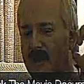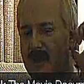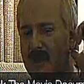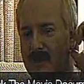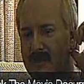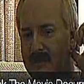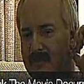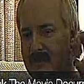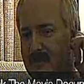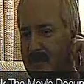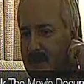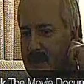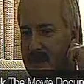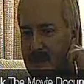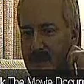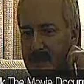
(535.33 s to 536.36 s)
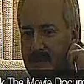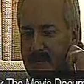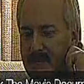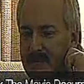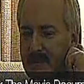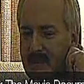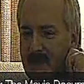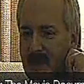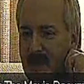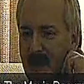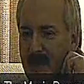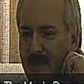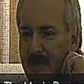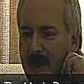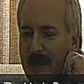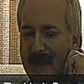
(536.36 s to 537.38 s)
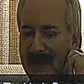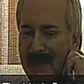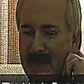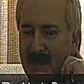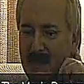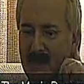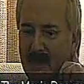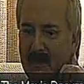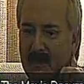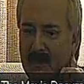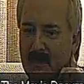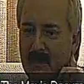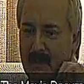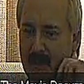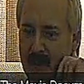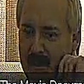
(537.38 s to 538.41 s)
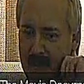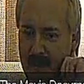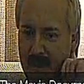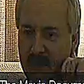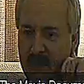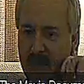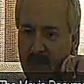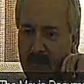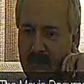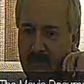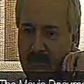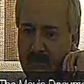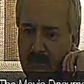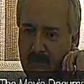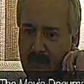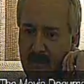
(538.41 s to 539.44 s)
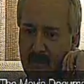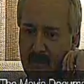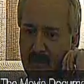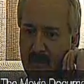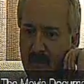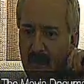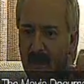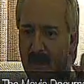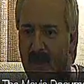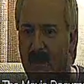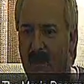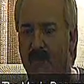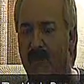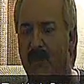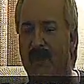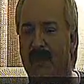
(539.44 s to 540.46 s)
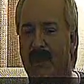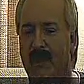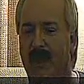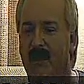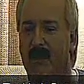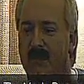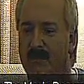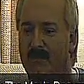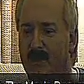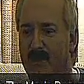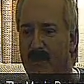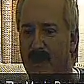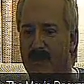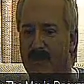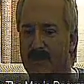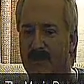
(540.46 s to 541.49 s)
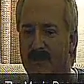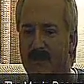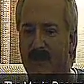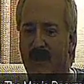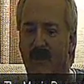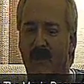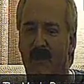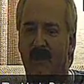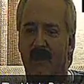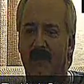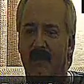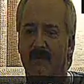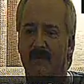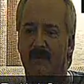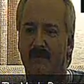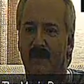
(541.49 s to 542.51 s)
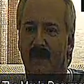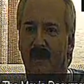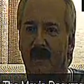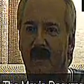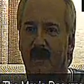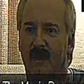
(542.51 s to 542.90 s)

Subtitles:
Art Bell is truly a pioneer in bringing out information about all kinds of